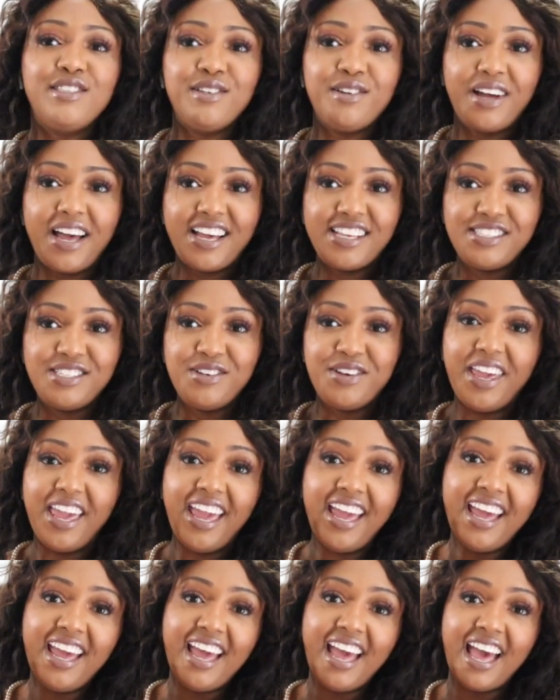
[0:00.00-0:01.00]
So guys, you
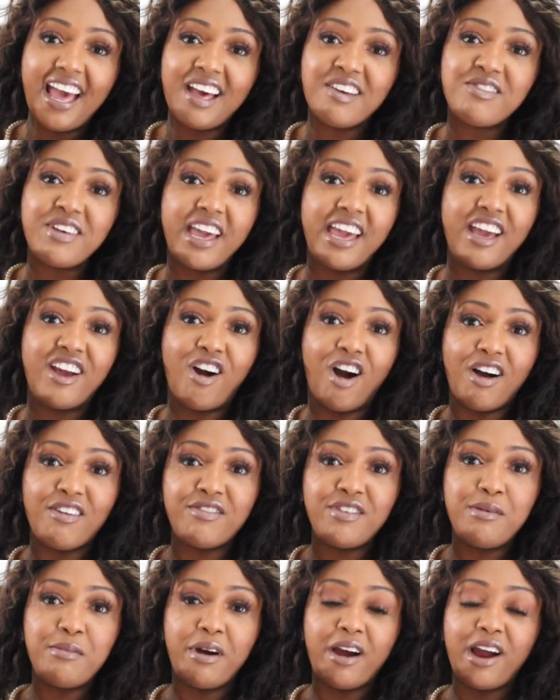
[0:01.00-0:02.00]
can't have a
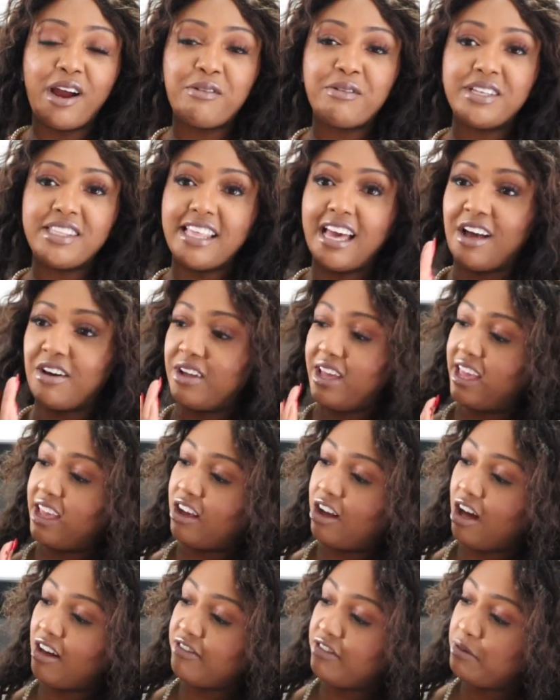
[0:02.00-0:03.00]
coffee bar without a
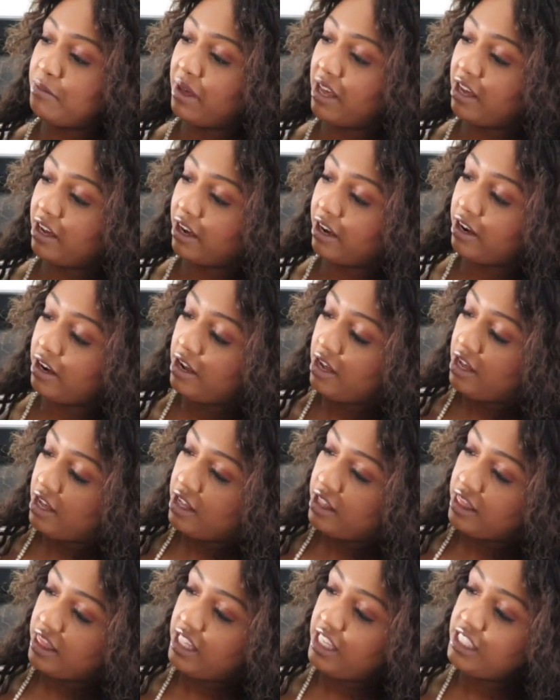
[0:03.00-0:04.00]
coffee maker.
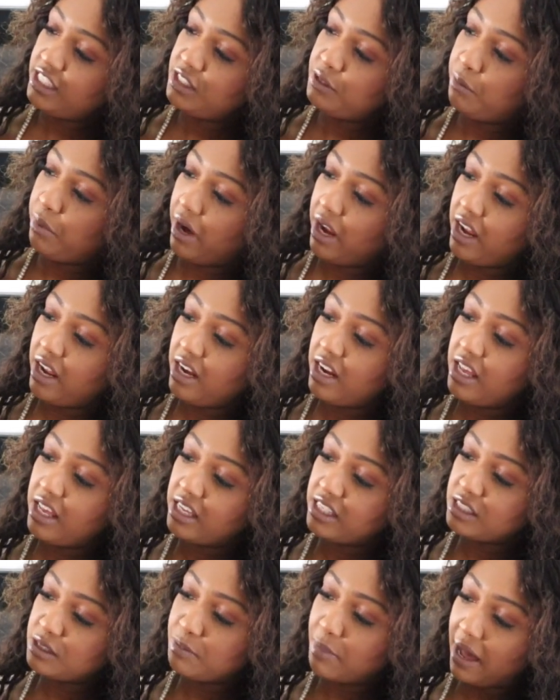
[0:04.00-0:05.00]
This brand
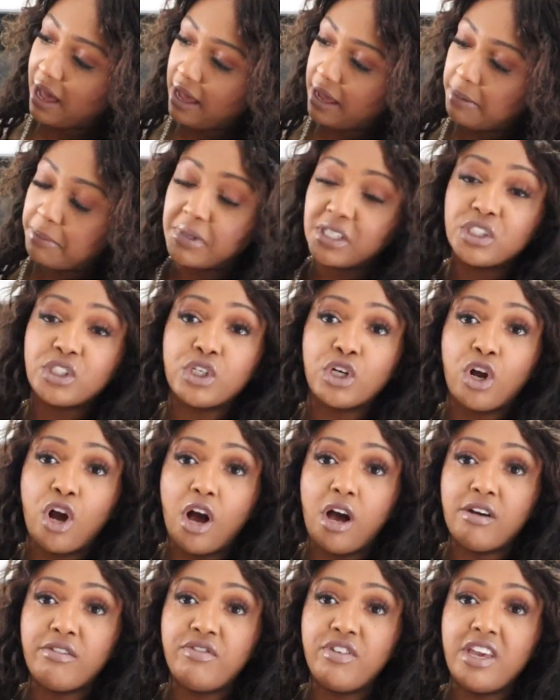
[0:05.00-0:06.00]
is by Mr.
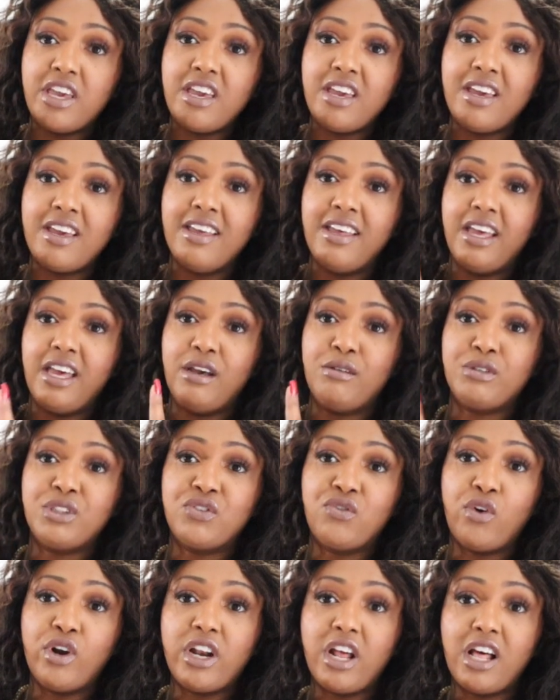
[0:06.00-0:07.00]
Coffee. It
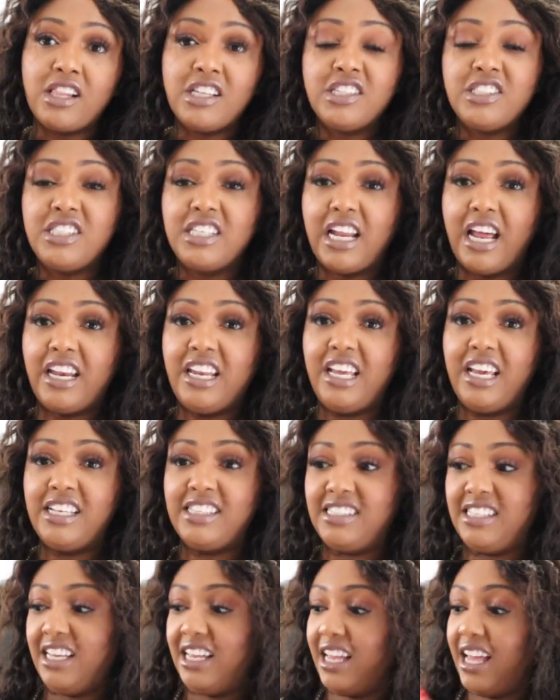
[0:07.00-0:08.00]
was
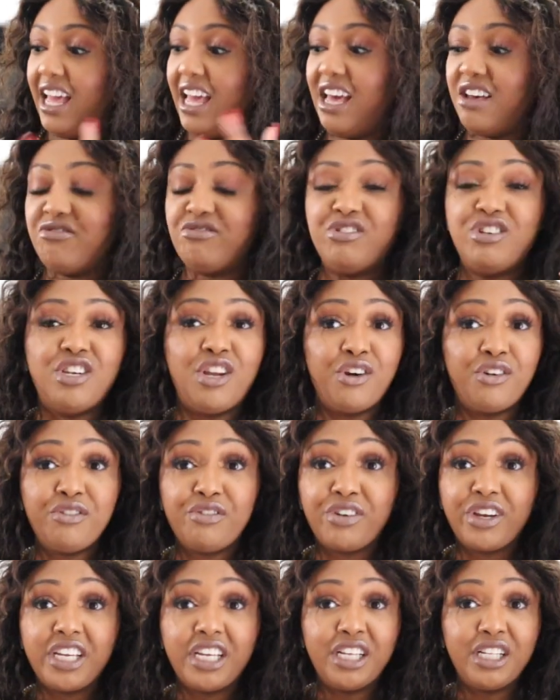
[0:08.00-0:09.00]
$4.98. I have no
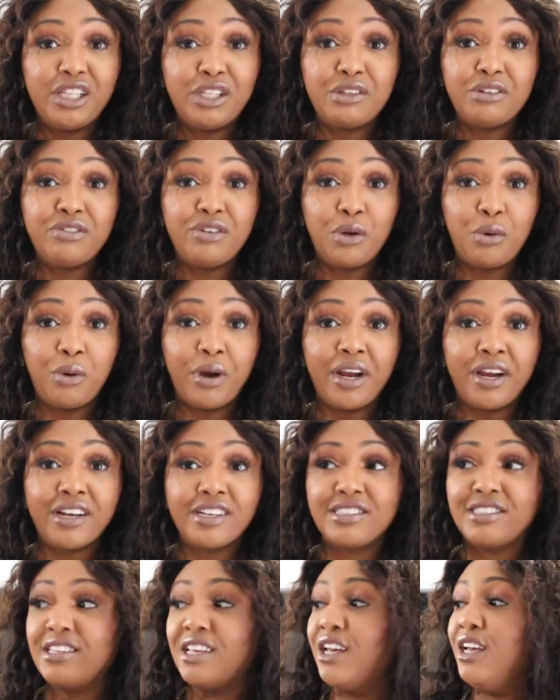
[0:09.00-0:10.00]
freaking clue if it
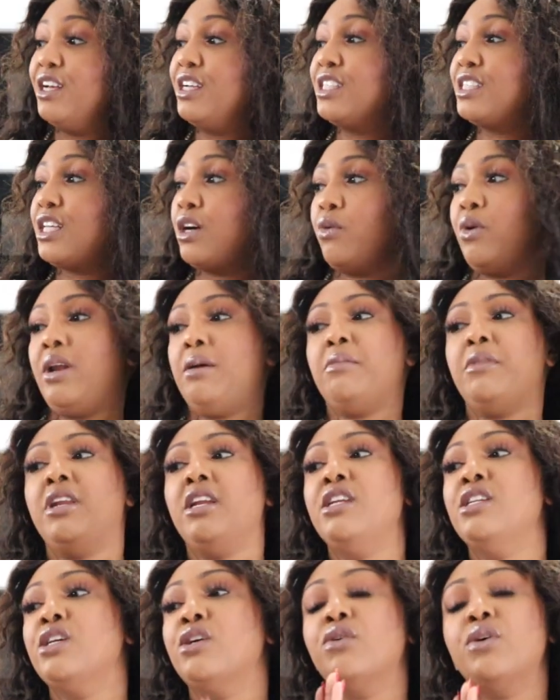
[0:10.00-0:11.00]
works. So what I'm
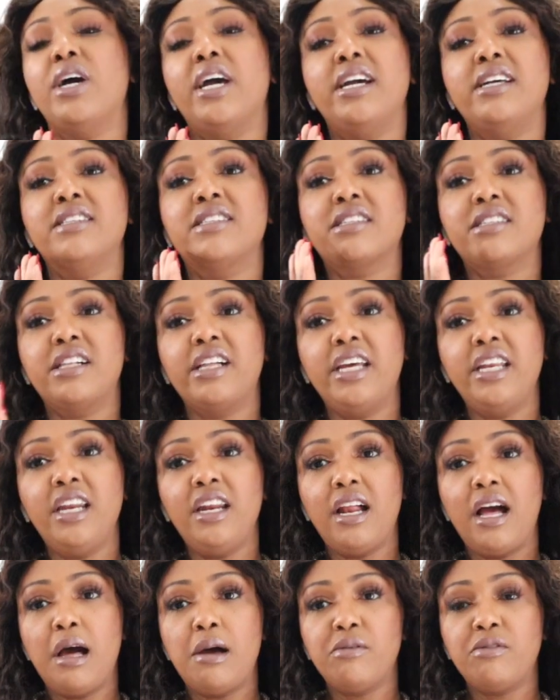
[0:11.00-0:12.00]
gonna do is clean it
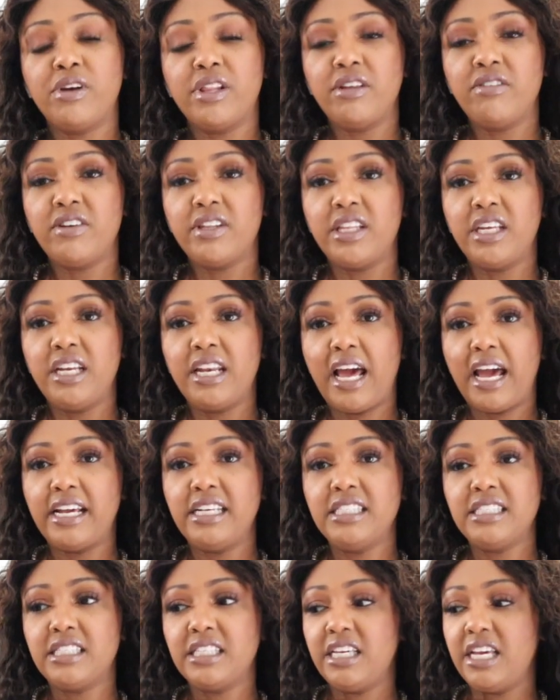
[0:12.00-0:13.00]
up really
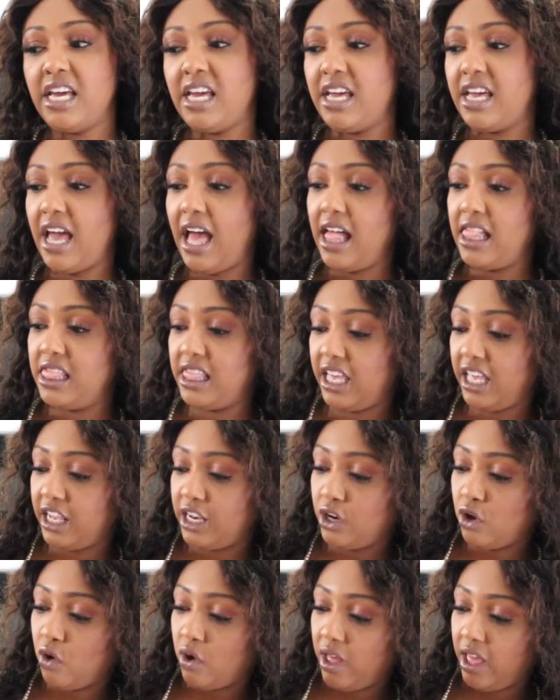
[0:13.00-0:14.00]
nicely and
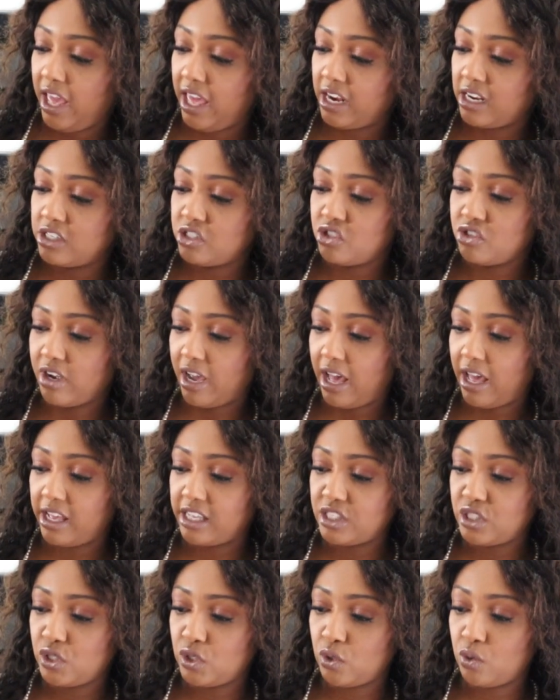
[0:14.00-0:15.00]
then go ahead and
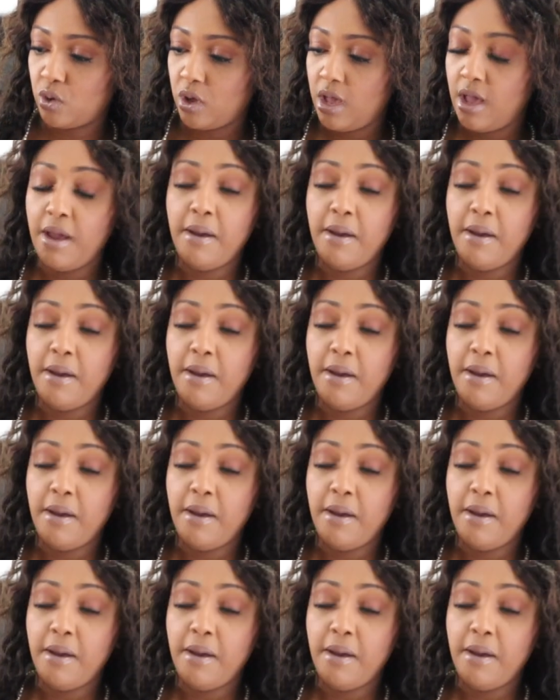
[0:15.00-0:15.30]
try to